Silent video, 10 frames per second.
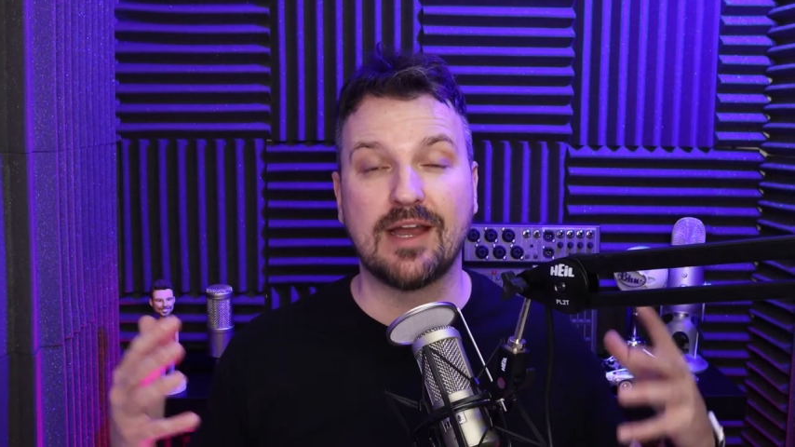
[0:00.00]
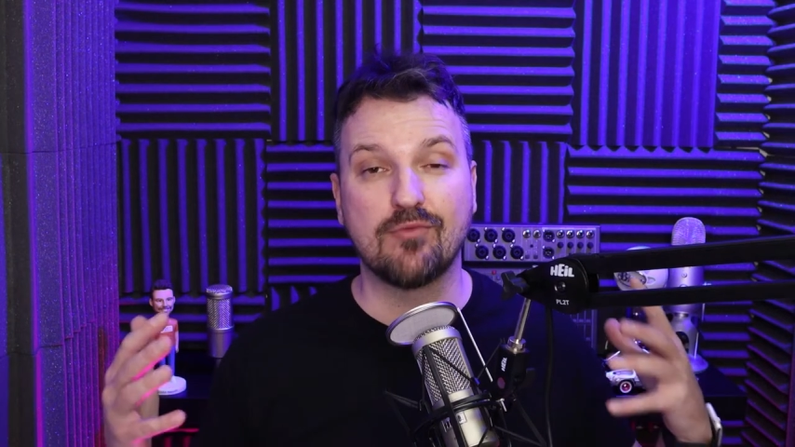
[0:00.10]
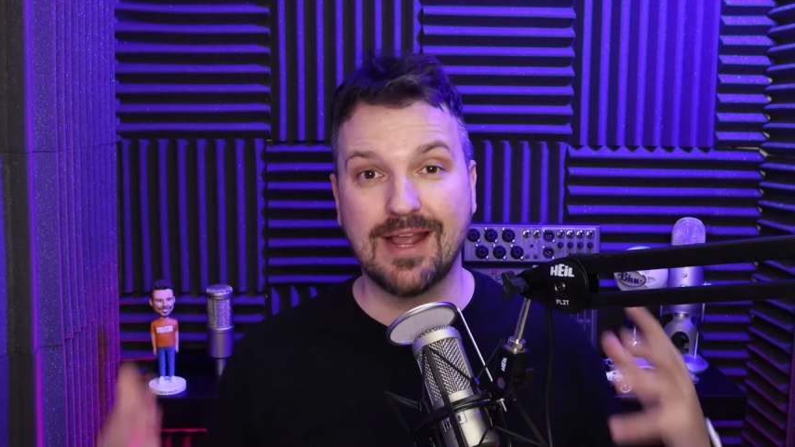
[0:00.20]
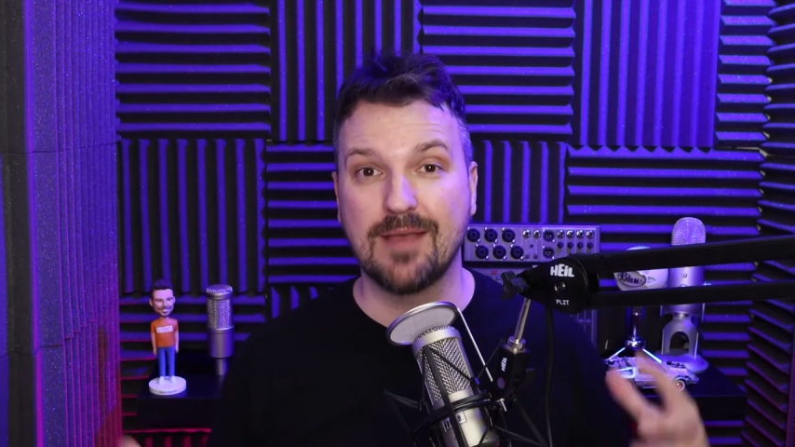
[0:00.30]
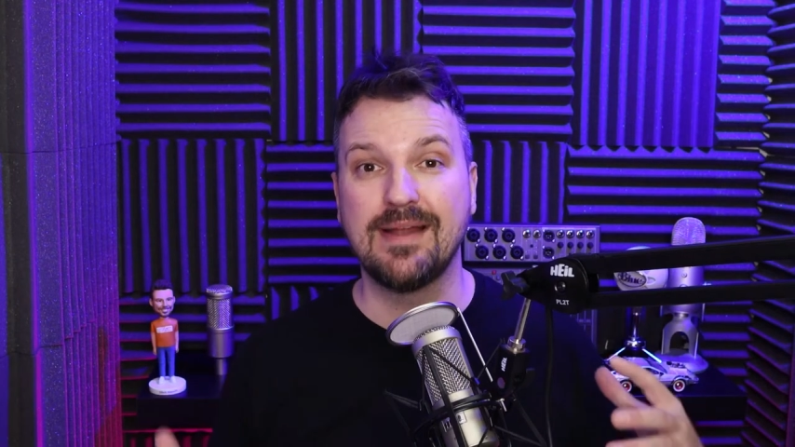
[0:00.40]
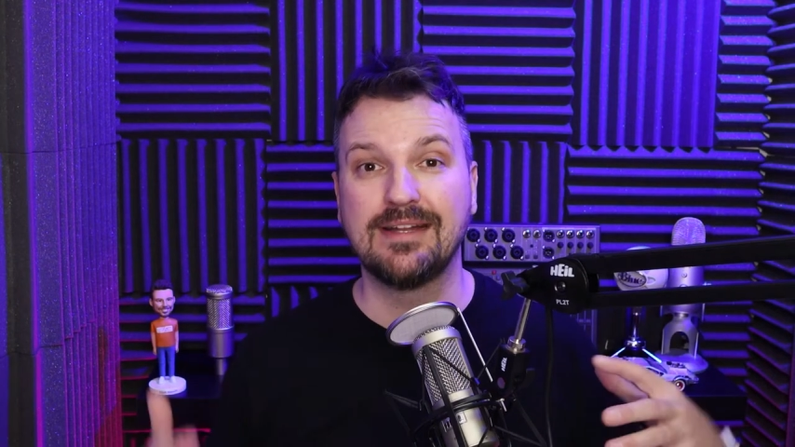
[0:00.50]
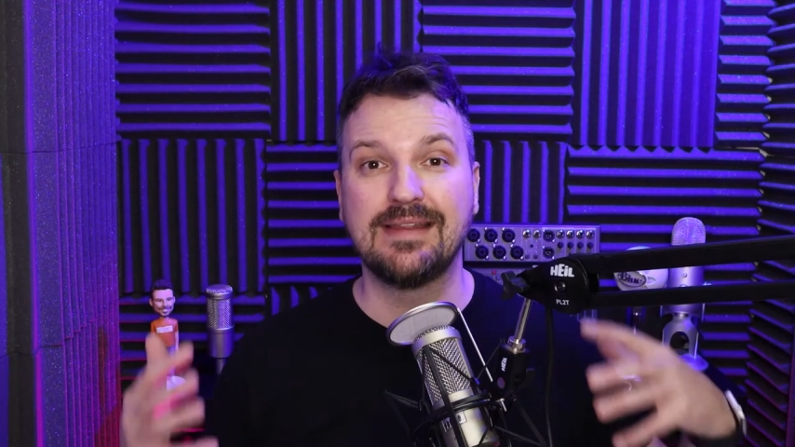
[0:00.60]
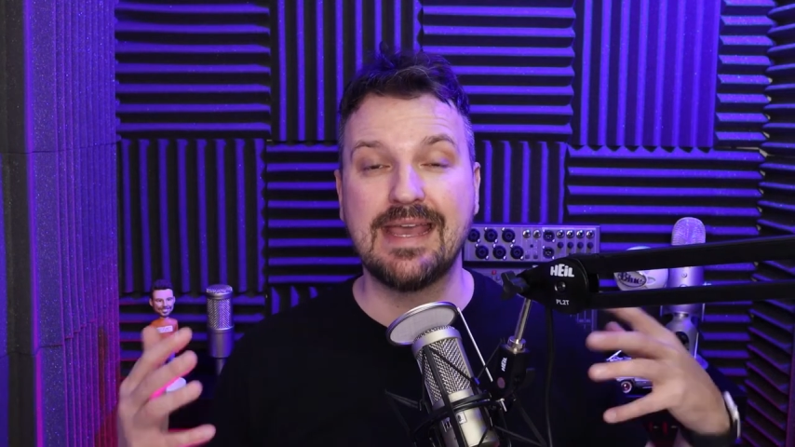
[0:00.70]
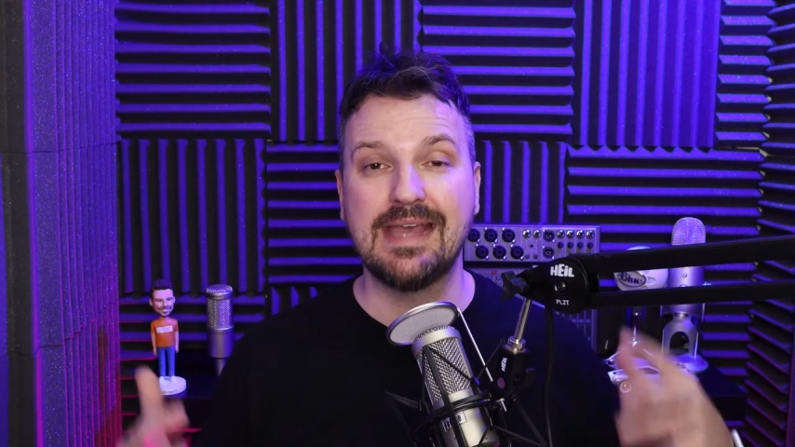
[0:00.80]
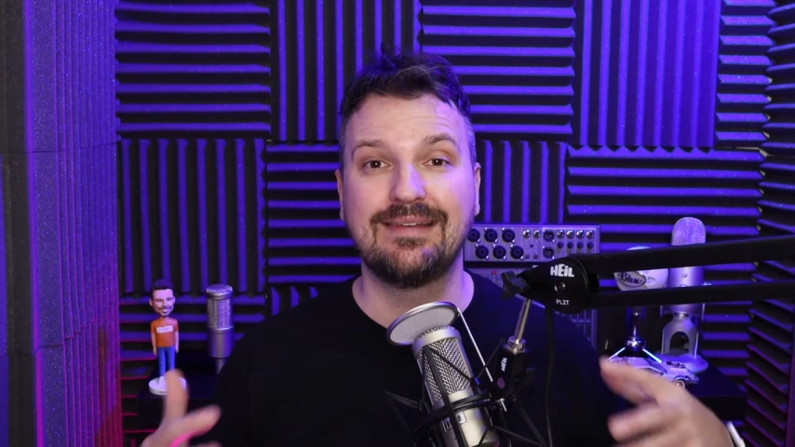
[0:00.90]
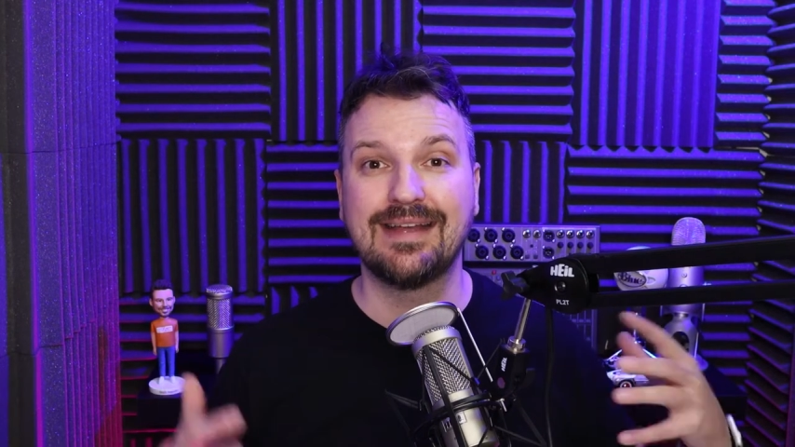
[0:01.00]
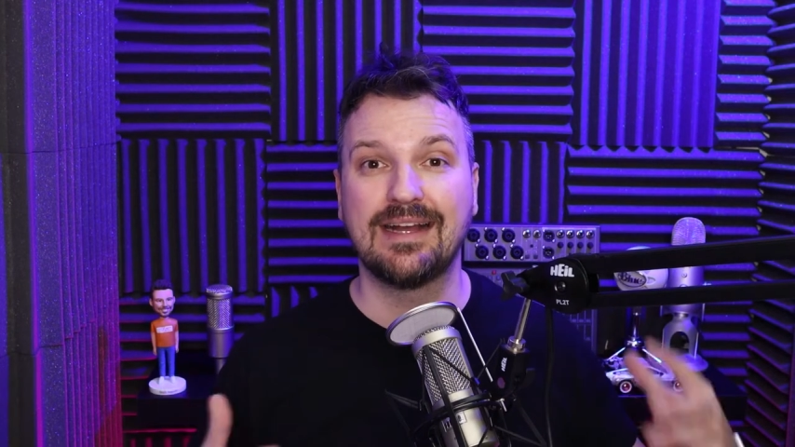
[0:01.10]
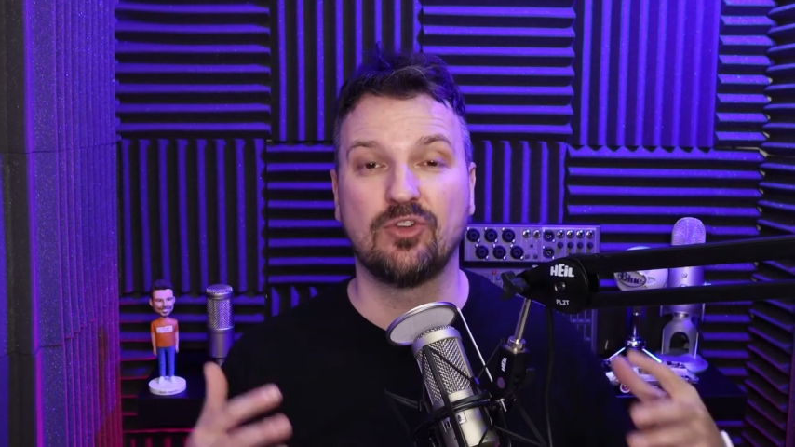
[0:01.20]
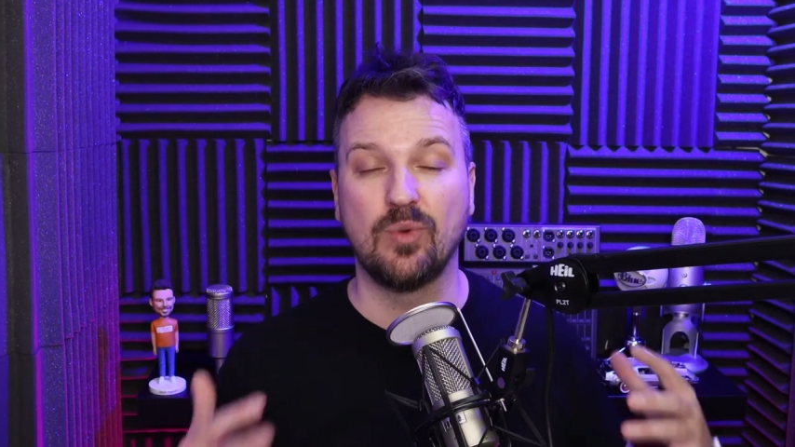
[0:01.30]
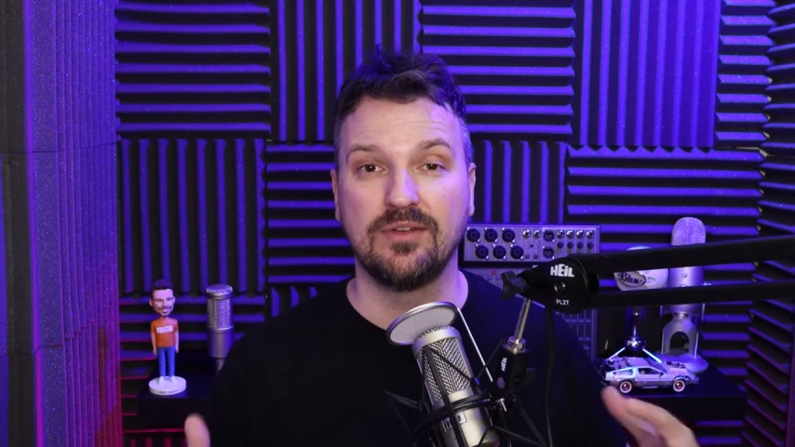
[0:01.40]
and I recommended the A T
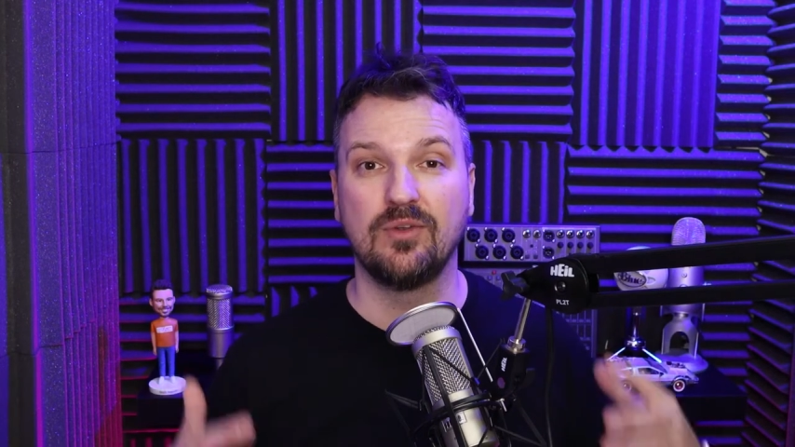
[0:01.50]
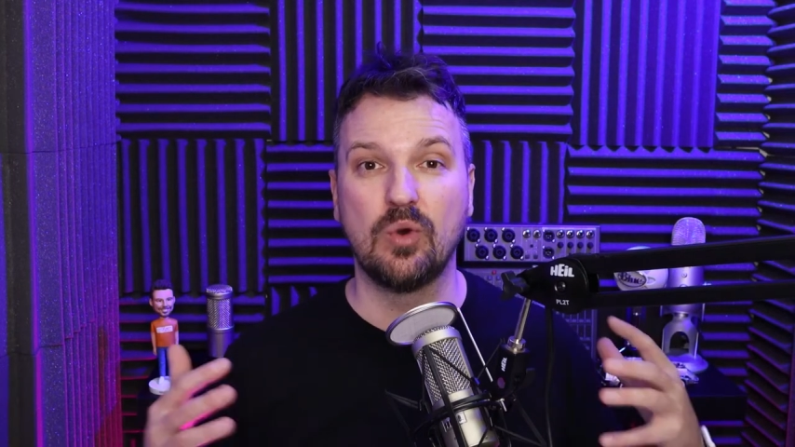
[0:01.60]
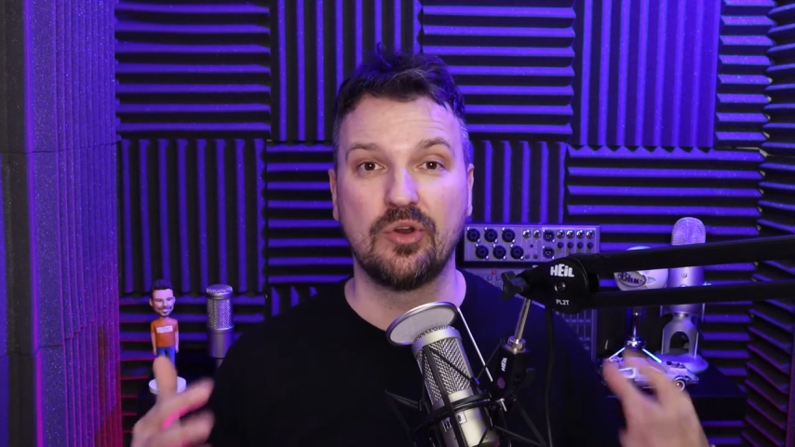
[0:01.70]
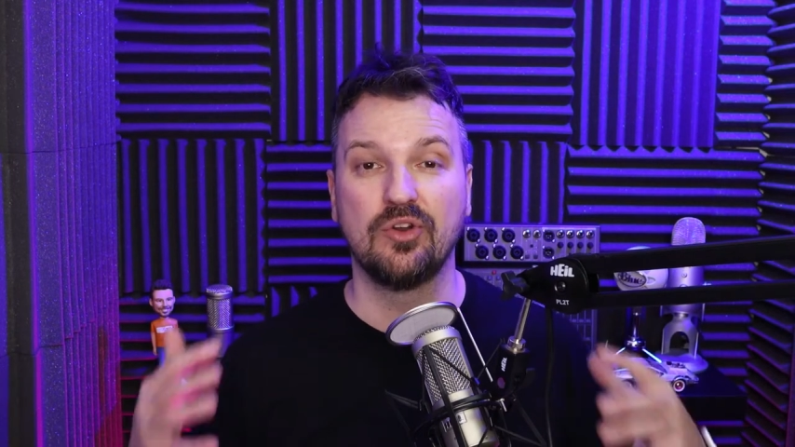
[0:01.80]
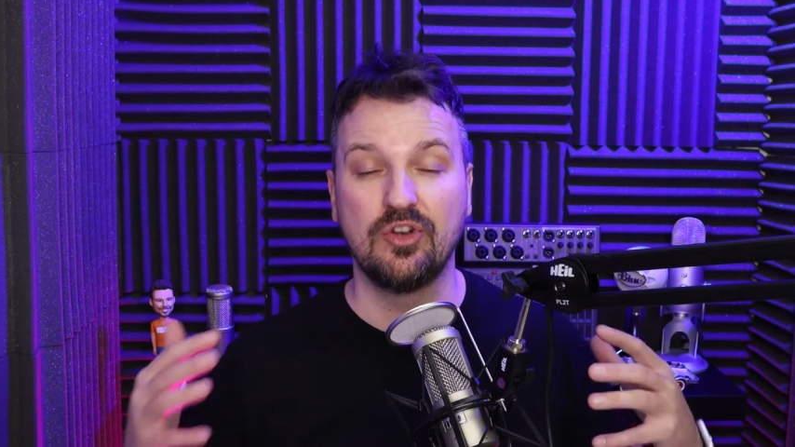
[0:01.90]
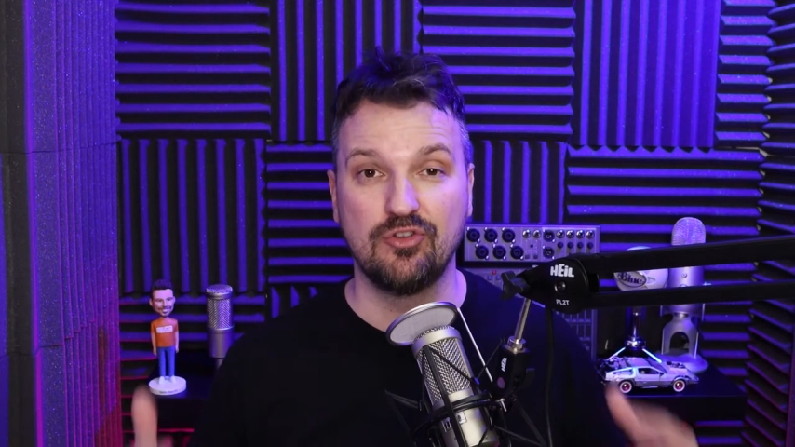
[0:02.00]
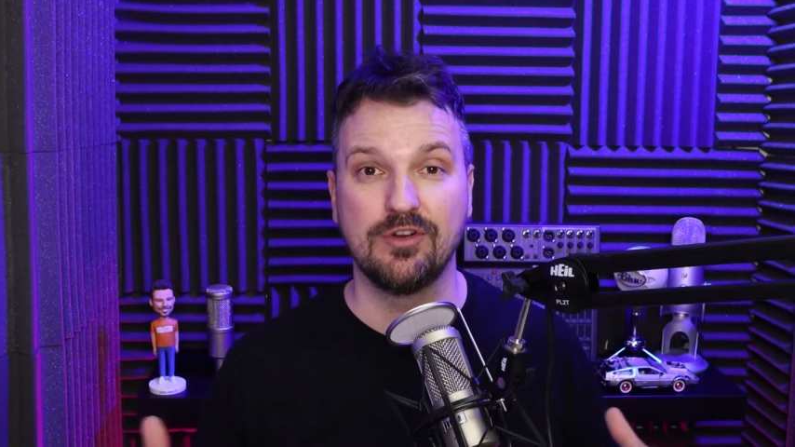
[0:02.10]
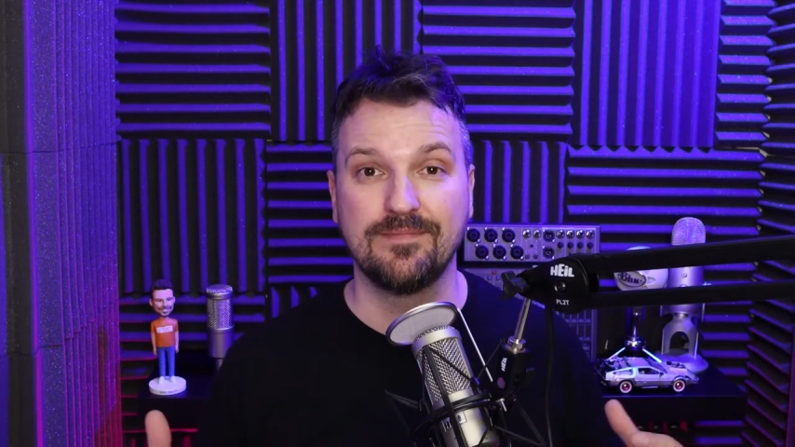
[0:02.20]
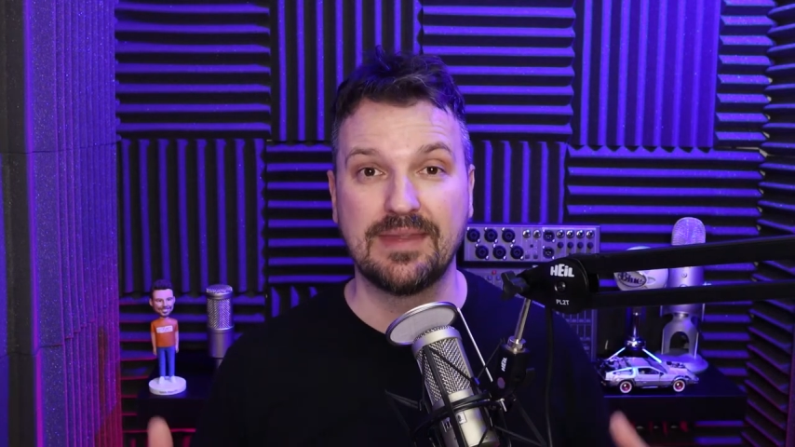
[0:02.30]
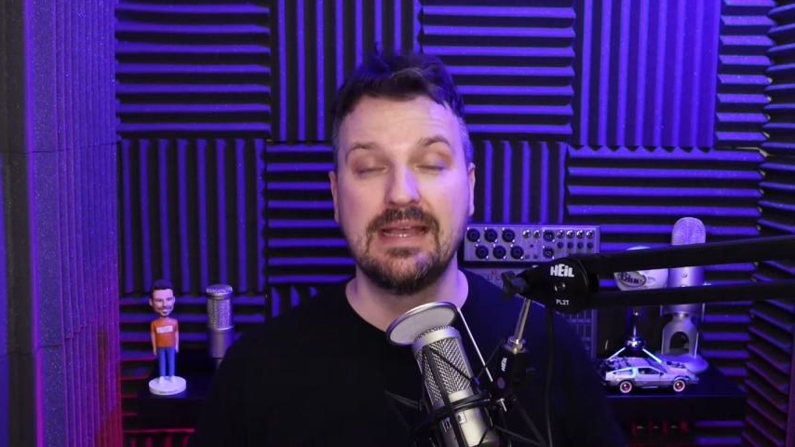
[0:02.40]
R twenty-one hundred.